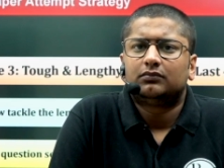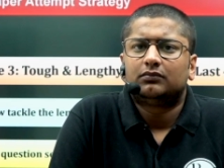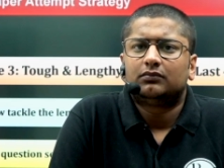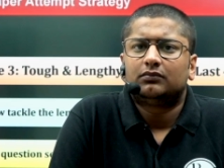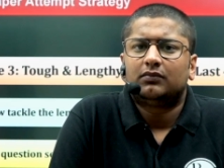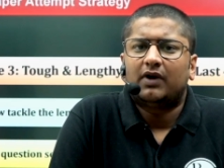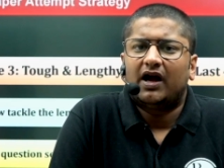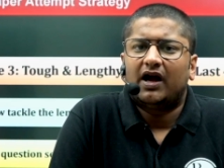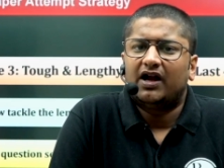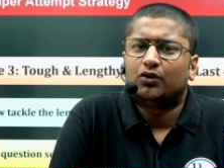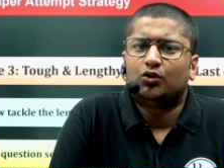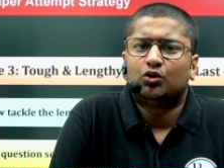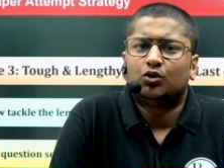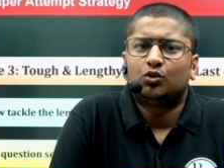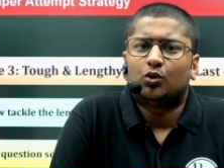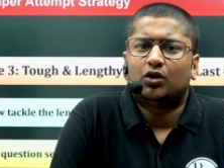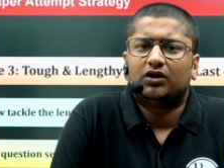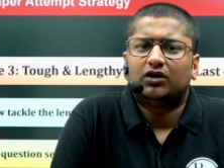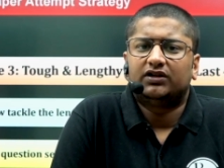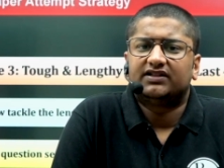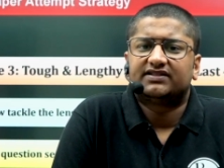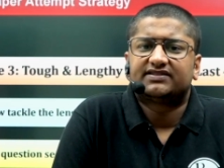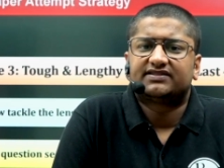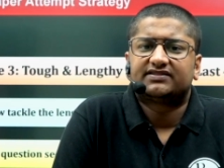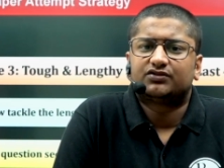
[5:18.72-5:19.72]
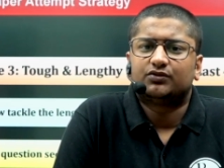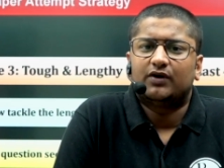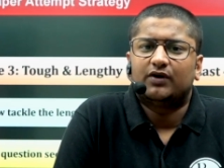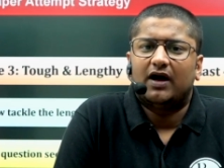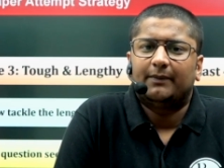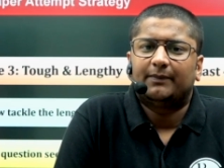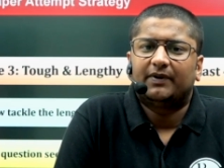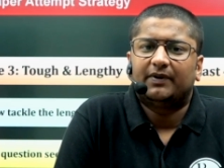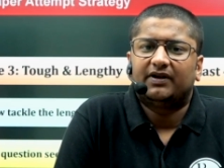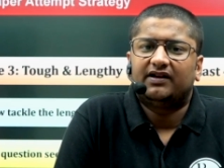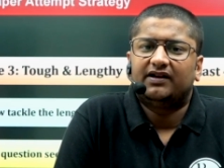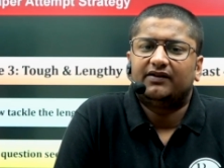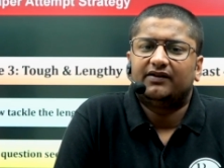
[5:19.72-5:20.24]
I don't want this to
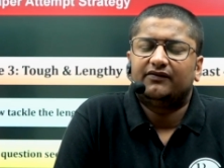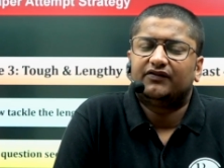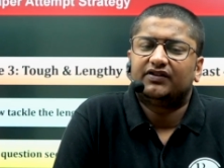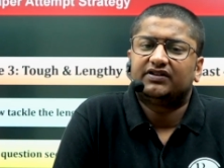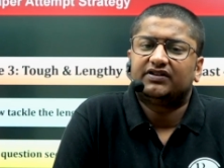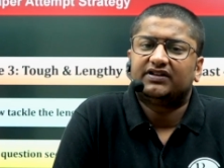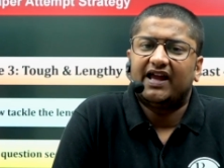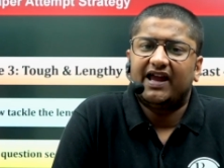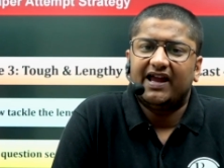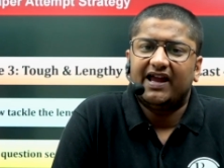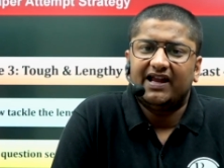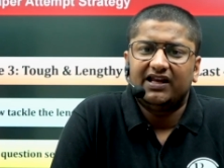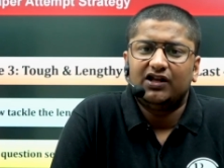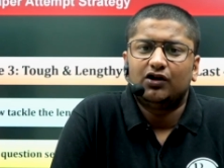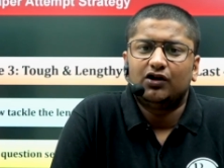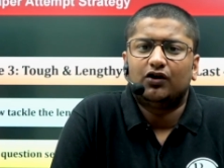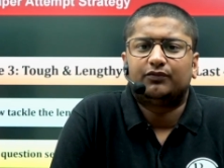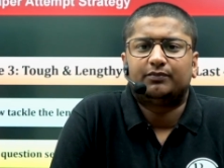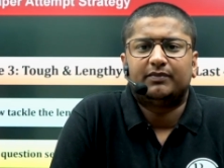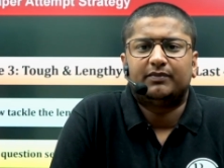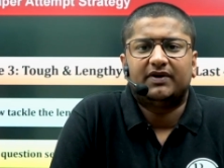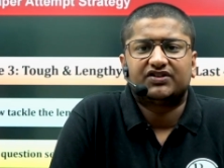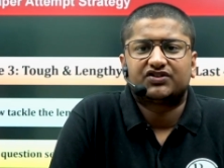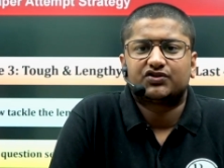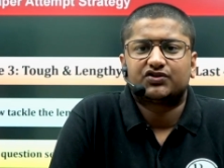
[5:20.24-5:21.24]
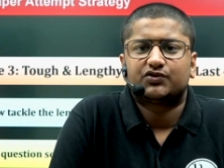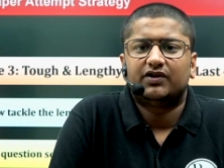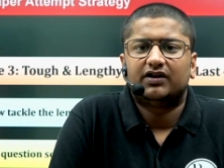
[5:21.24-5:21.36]
happen in, with any of my students.